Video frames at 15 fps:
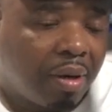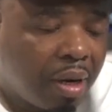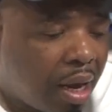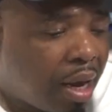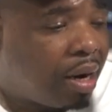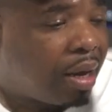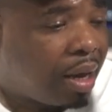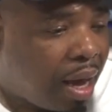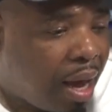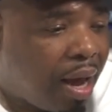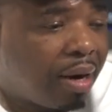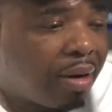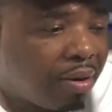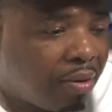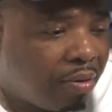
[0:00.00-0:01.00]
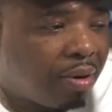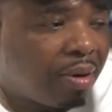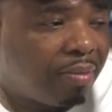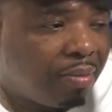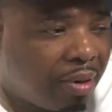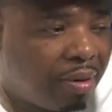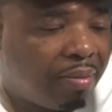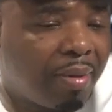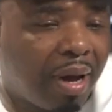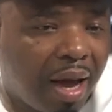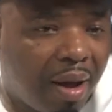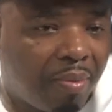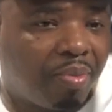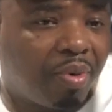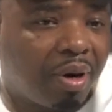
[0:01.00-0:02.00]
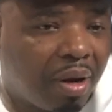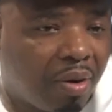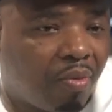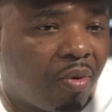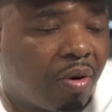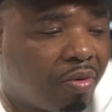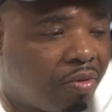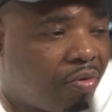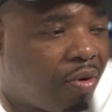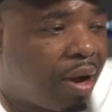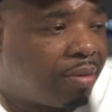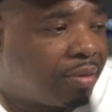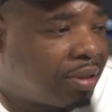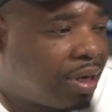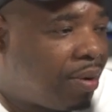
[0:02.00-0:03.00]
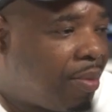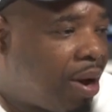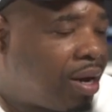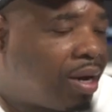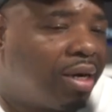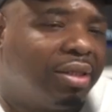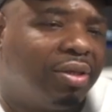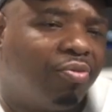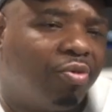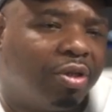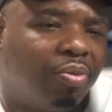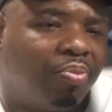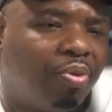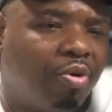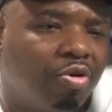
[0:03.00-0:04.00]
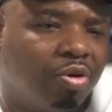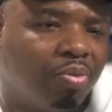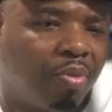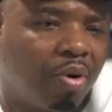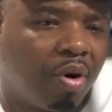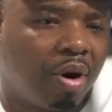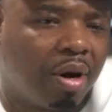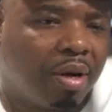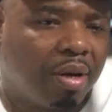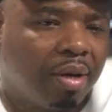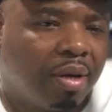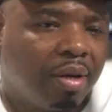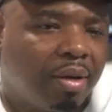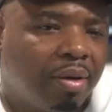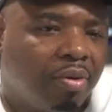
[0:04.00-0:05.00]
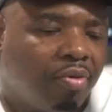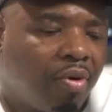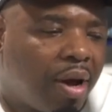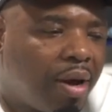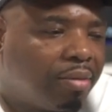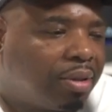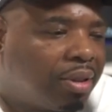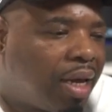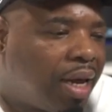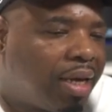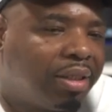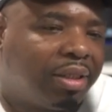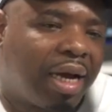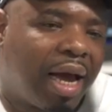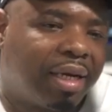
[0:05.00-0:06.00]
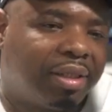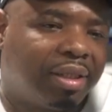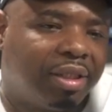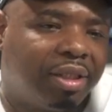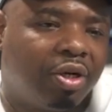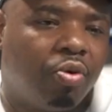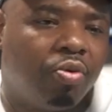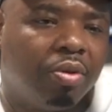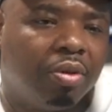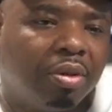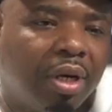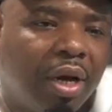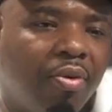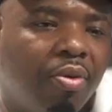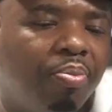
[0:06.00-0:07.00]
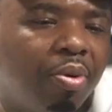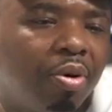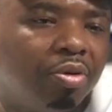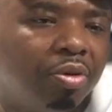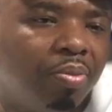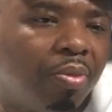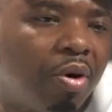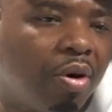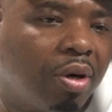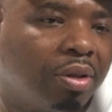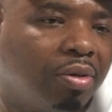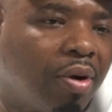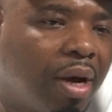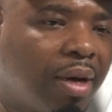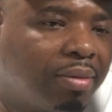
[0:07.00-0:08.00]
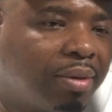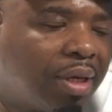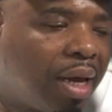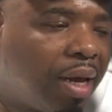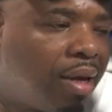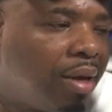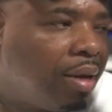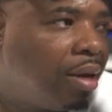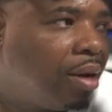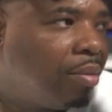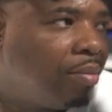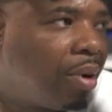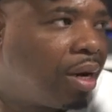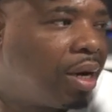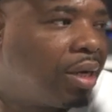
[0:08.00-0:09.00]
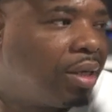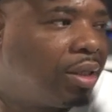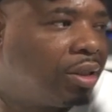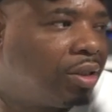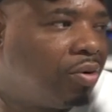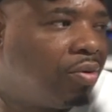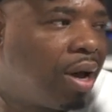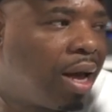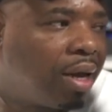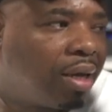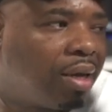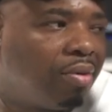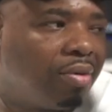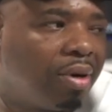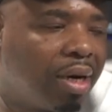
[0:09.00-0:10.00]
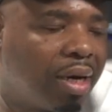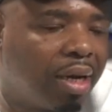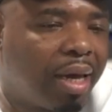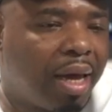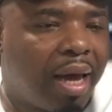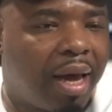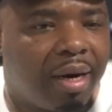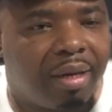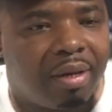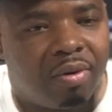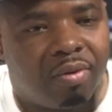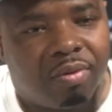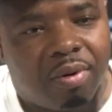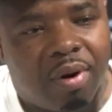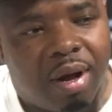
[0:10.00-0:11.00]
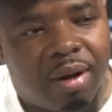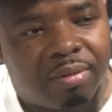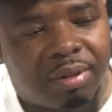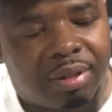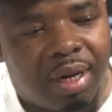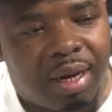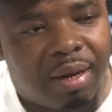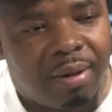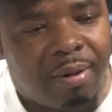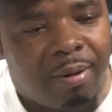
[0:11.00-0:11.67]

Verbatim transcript: yeah, the you them, them guys put in work, you know what I'm saying? My cousin was a post boy, you know what I'm saying? Josh and Joe, they were post boys, you know what I'm saying? My cousin Joe got killed in the Cali. you know what I'm saying?